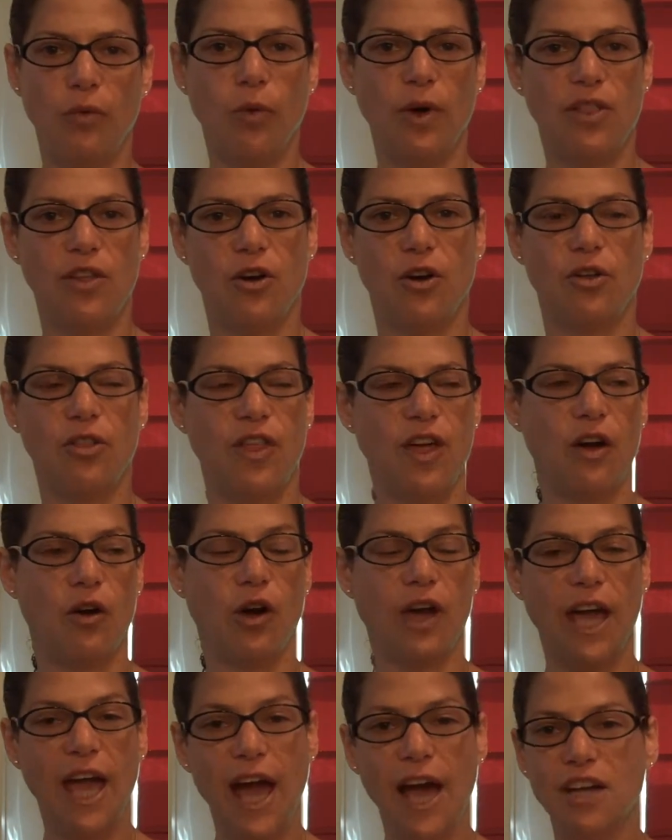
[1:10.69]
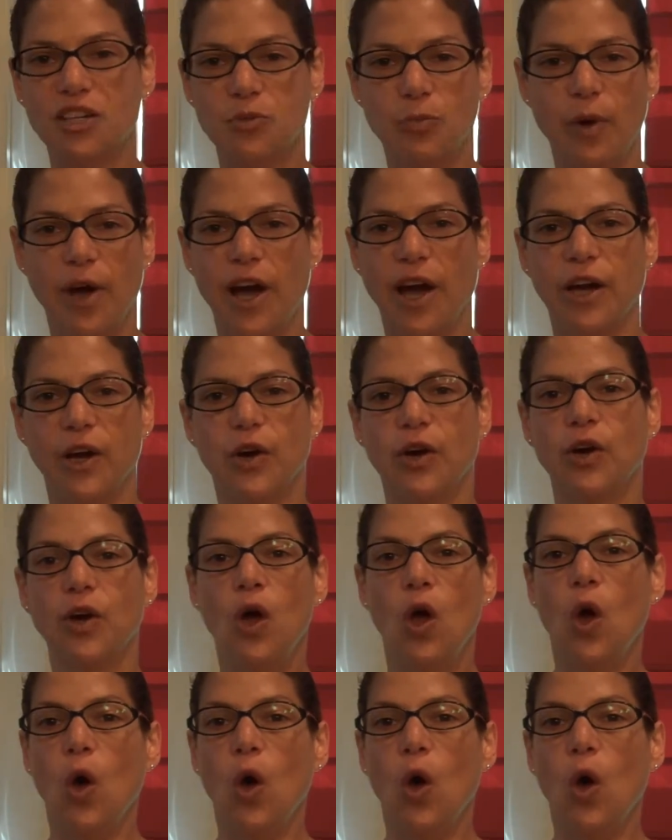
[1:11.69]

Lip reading: Whether they're a cash buyer